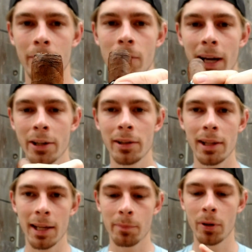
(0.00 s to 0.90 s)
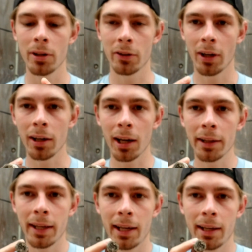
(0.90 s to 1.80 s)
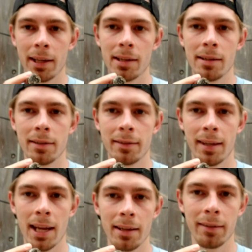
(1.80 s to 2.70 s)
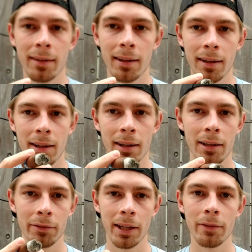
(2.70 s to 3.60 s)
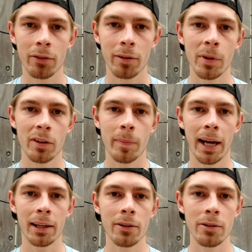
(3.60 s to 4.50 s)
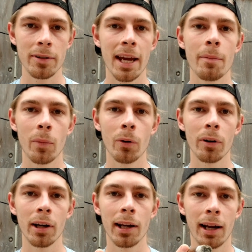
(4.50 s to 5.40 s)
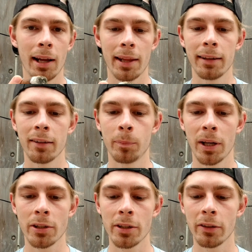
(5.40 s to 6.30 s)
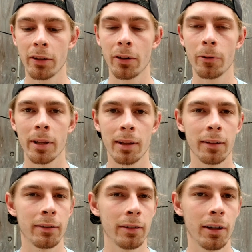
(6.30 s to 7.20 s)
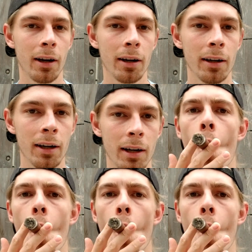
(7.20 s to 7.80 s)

when you actually like put your tongue on that and taste the flavors from the tobacco, you get more. And that's especially so with this cigar.